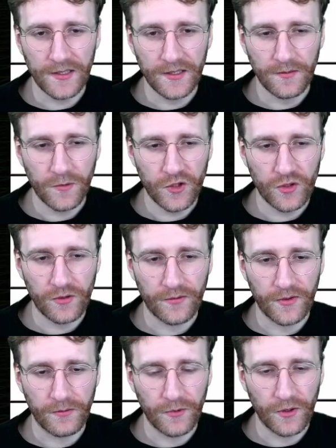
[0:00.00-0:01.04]
I'm not sure if
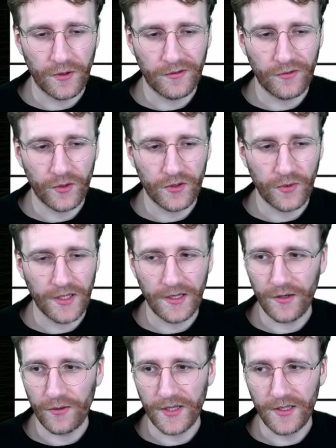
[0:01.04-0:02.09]
I'm going for it right
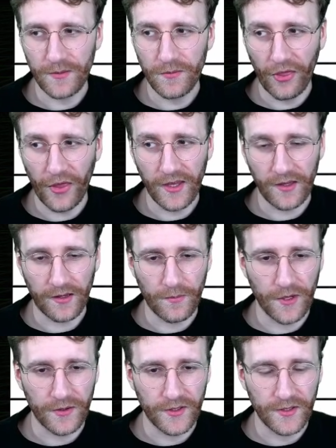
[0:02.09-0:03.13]
now. Like, I'm thinking
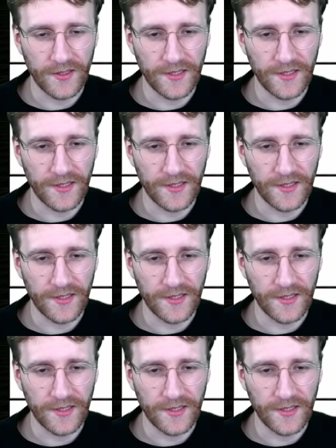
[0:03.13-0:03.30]
about it.